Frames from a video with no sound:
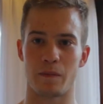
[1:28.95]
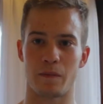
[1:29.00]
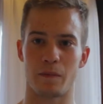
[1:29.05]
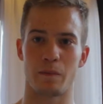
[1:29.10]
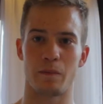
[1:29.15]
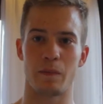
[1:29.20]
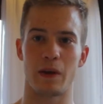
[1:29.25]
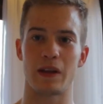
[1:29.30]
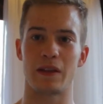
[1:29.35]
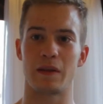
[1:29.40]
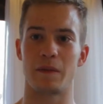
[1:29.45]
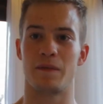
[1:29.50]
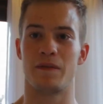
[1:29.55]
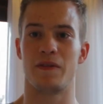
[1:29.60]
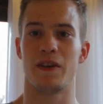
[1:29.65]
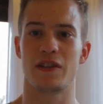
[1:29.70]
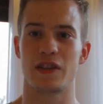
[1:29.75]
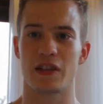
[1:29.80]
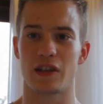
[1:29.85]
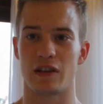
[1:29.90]
make them
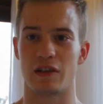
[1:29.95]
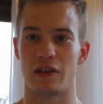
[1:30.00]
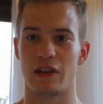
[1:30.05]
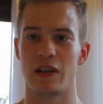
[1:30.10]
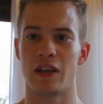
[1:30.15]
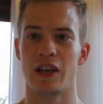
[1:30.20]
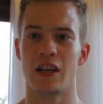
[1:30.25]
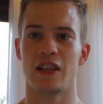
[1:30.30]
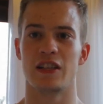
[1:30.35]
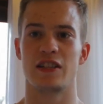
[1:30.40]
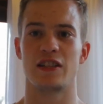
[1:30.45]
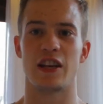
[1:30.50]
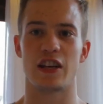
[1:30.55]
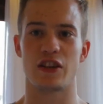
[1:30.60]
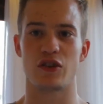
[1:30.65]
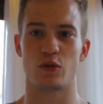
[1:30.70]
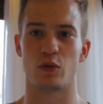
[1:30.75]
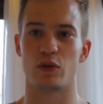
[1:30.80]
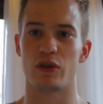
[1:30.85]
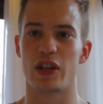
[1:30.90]
physically,
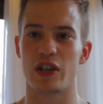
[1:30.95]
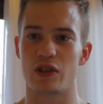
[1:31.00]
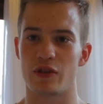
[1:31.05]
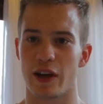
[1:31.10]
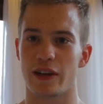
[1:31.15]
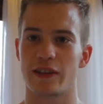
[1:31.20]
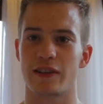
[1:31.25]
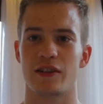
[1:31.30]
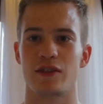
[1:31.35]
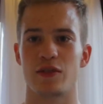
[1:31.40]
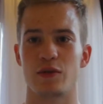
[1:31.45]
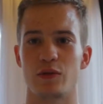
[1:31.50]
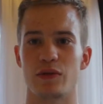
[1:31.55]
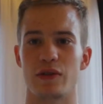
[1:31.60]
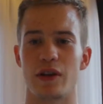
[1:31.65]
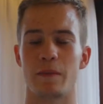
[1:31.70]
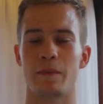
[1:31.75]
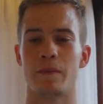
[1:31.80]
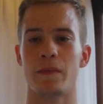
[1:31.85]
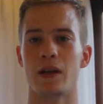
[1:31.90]
sexually attracted to
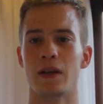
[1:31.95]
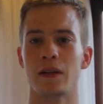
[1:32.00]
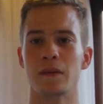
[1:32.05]
them.